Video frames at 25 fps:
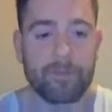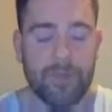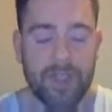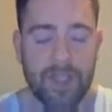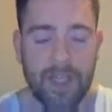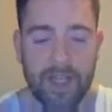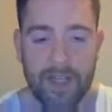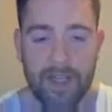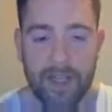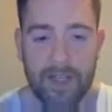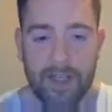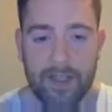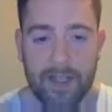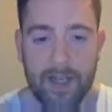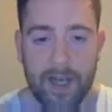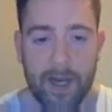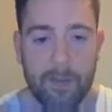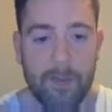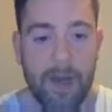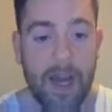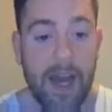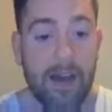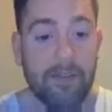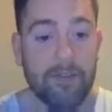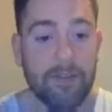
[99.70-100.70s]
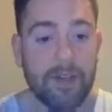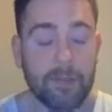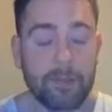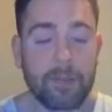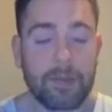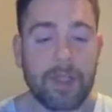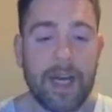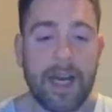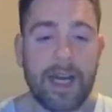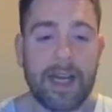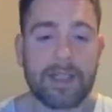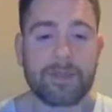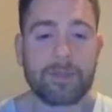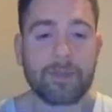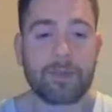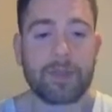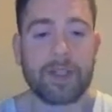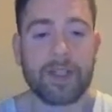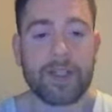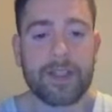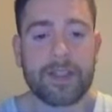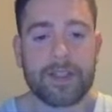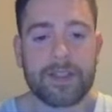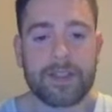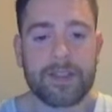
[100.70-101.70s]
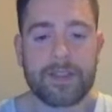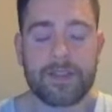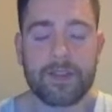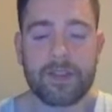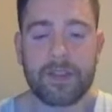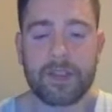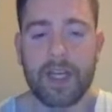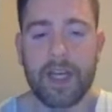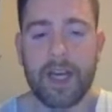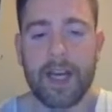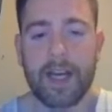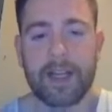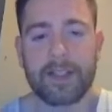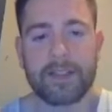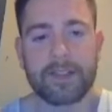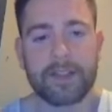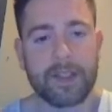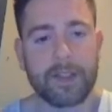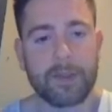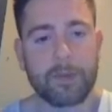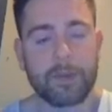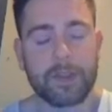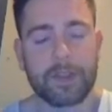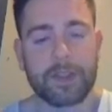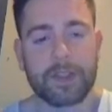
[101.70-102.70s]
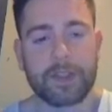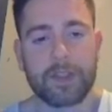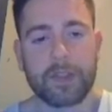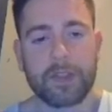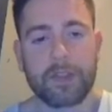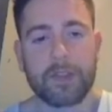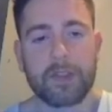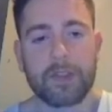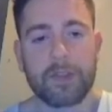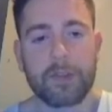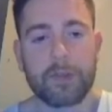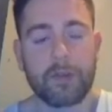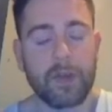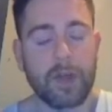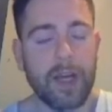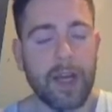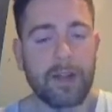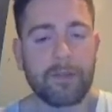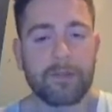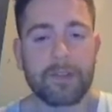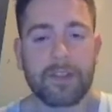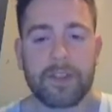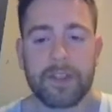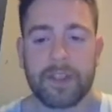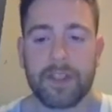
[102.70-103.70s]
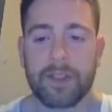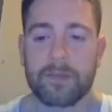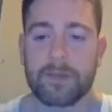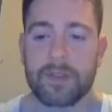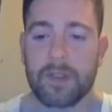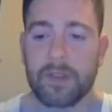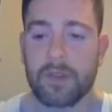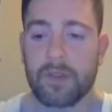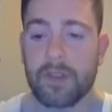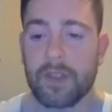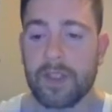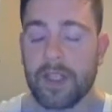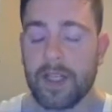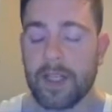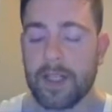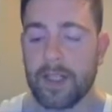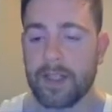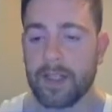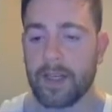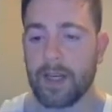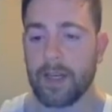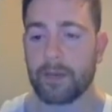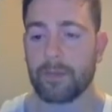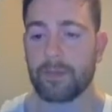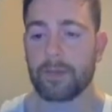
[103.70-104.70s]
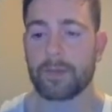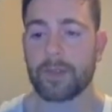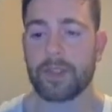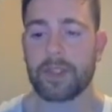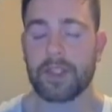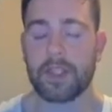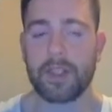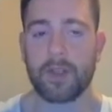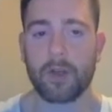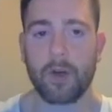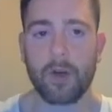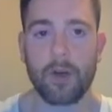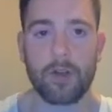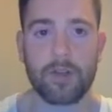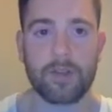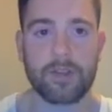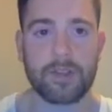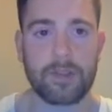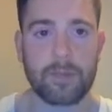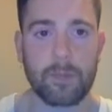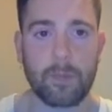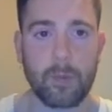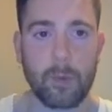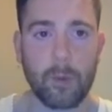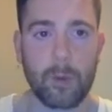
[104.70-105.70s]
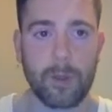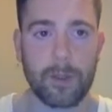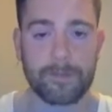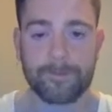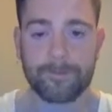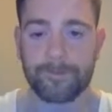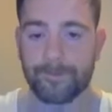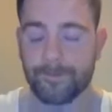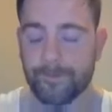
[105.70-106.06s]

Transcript: And I'm having a blast bringing this to you guys, and I want to show you everything I'm doing, and I appreciate all the support.